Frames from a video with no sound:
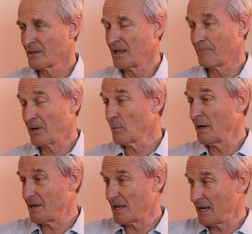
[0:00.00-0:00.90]
Now, by the
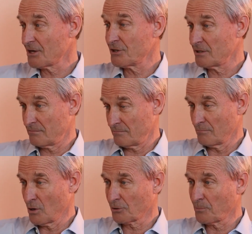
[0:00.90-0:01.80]
way, that exit
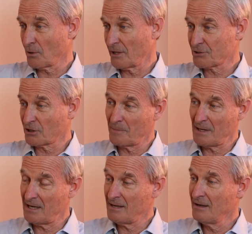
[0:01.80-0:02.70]
multiple, it's going to
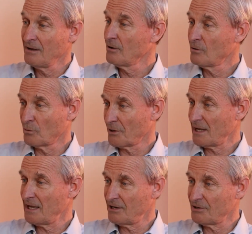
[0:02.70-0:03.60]
be what do
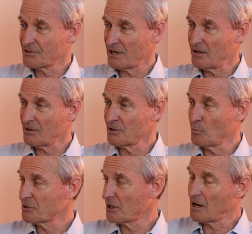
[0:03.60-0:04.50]
they get in sales
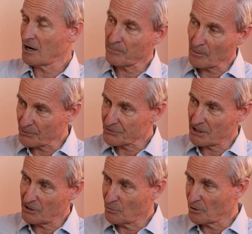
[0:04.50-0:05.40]
and what the comparables
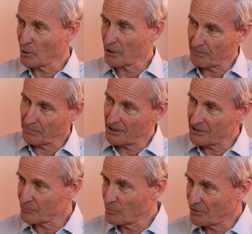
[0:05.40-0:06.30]
tell you in the
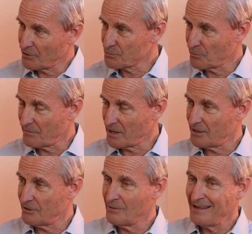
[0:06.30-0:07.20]
marketplace for where those would
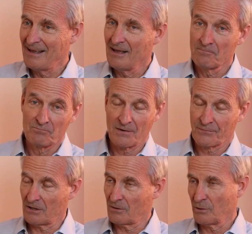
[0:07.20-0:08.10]
value.
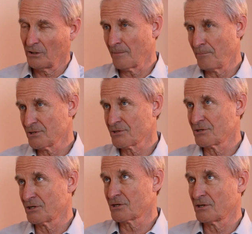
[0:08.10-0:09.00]
If they're really a
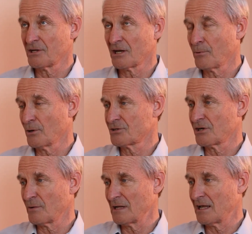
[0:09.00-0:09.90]
business that's intent upon
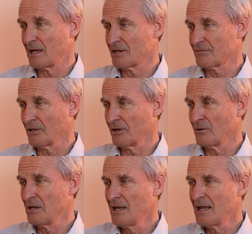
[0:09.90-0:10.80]
generating cash
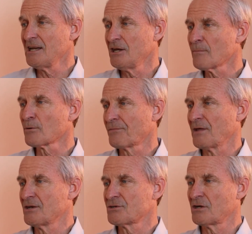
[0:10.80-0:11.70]
flow, any number of
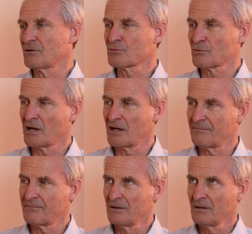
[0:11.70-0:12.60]
things can
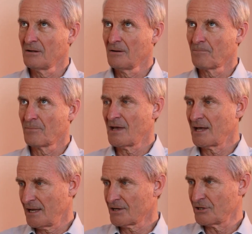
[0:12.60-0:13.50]
drive
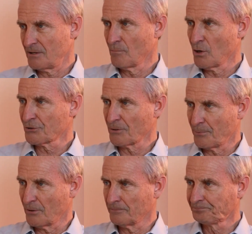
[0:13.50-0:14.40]
that exit
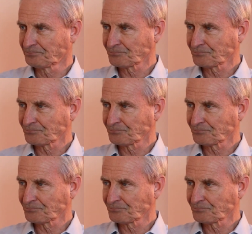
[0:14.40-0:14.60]
multiple.